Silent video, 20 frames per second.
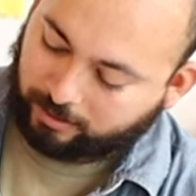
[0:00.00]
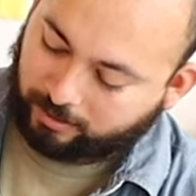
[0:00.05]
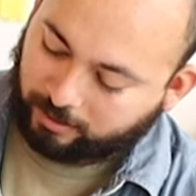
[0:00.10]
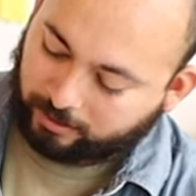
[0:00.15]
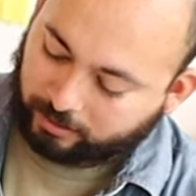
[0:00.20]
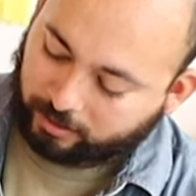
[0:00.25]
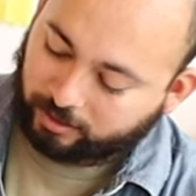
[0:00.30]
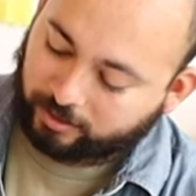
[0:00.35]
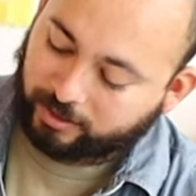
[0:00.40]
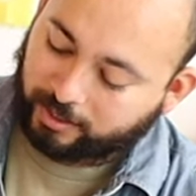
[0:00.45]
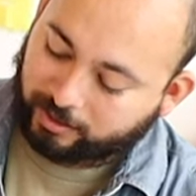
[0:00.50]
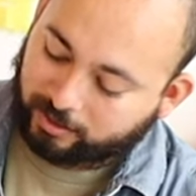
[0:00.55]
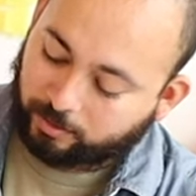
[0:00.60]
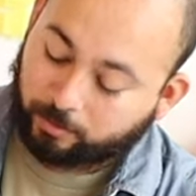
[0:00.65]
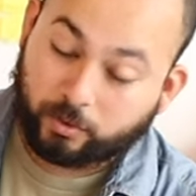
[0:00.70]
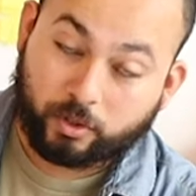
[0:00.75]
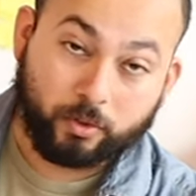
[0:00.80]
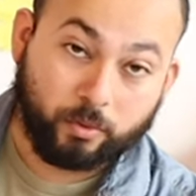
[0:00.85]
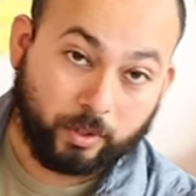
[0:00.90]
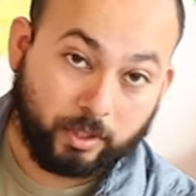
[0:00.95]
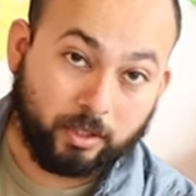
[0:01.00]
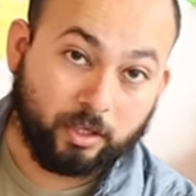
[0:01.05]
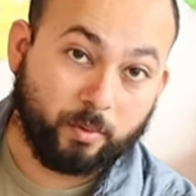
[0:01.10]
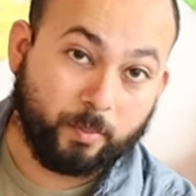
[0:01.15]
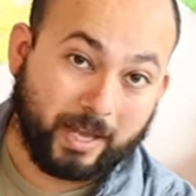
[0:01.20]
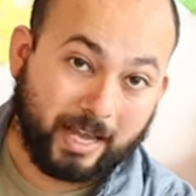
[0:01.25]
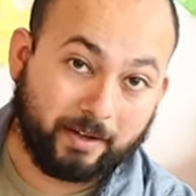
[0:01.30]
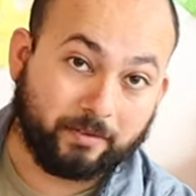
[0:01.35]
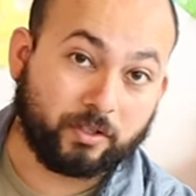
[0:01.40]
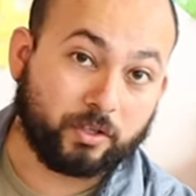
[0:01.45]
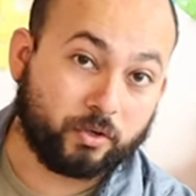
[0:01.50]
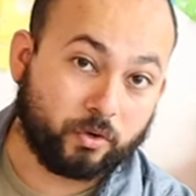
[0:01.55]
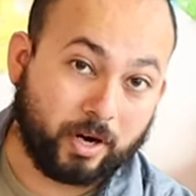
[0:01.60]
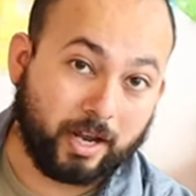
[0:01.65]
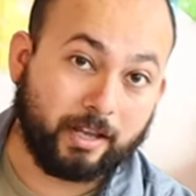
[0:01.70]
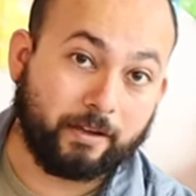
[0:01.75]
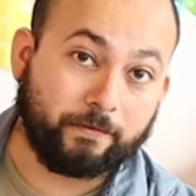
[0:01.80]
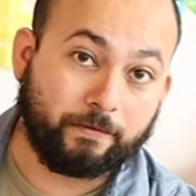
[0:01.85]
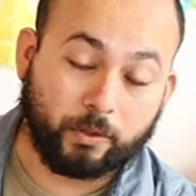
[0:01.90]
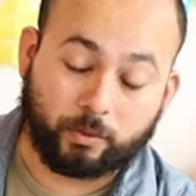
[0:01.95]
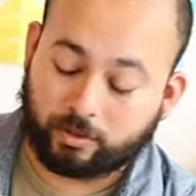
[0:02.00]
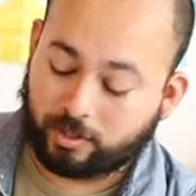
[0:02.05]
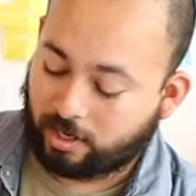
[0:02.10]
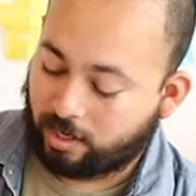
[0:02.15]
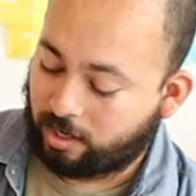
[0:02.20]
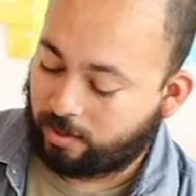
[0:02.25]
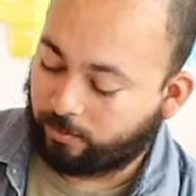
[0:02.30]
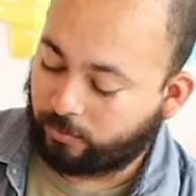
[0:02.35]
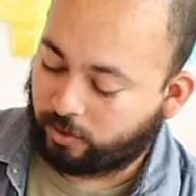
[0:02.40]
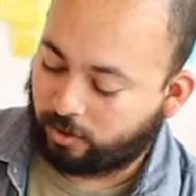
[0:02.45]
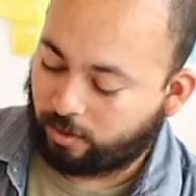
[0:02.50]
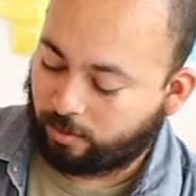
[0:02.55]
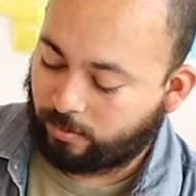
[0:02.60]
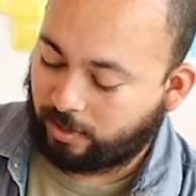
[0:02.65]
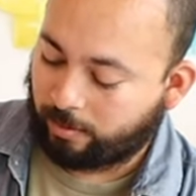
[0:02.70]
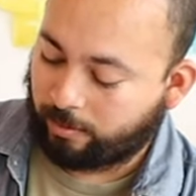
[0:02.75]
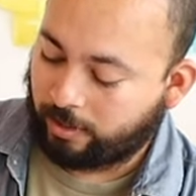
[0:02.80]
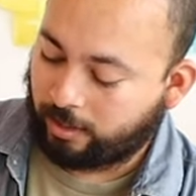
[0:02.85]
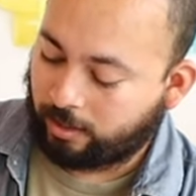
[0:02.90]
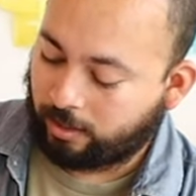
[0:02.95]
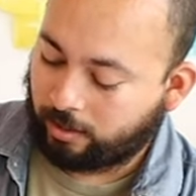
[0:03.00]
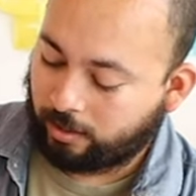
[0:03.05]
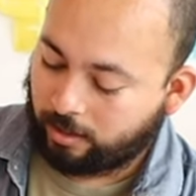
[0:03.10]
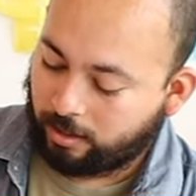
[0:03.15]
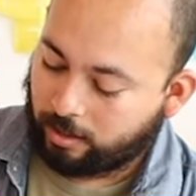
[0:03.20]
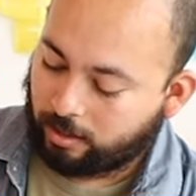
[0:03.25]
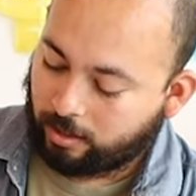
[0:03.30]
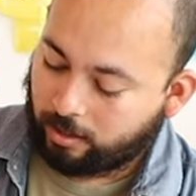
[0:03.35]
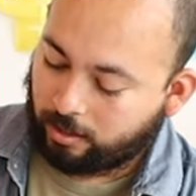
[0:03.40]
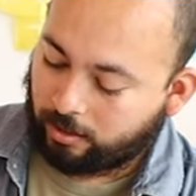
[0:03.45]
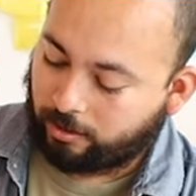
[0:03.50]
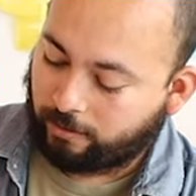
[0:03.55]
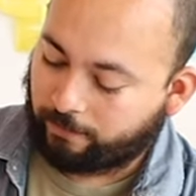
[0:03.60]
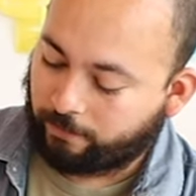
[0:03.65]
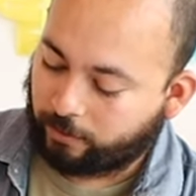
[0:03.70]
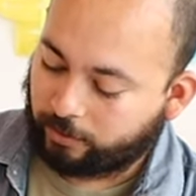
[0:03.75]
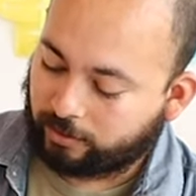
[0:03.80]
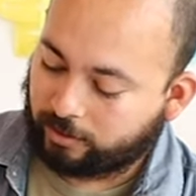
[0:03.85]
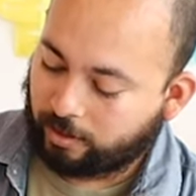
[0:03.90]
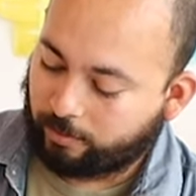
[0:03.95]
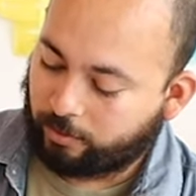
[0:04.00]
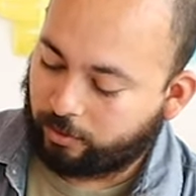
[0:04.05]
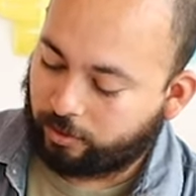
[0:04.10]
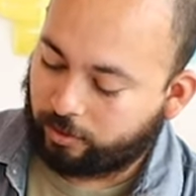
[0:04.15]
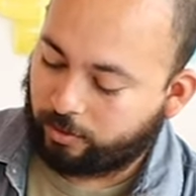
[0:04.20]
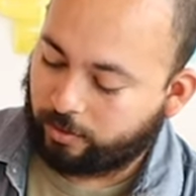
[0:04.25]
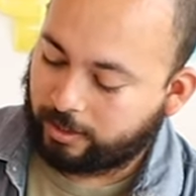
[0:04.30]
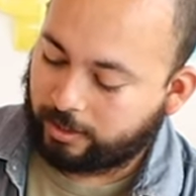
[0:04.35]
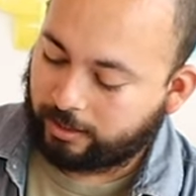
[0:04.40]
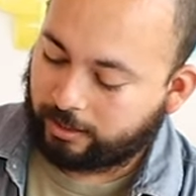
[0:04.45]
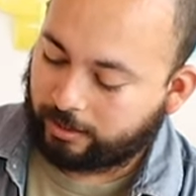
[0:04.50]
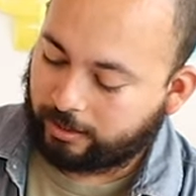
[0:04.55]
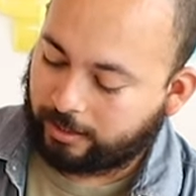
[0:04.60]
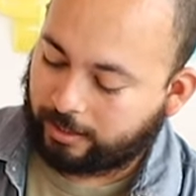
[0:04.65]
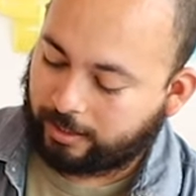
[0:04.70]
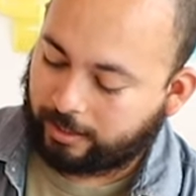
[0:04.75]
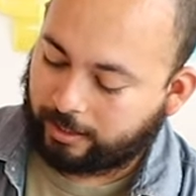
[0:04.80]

This could take some doing. You may have to try a few times. You know, maybe the first time you do it,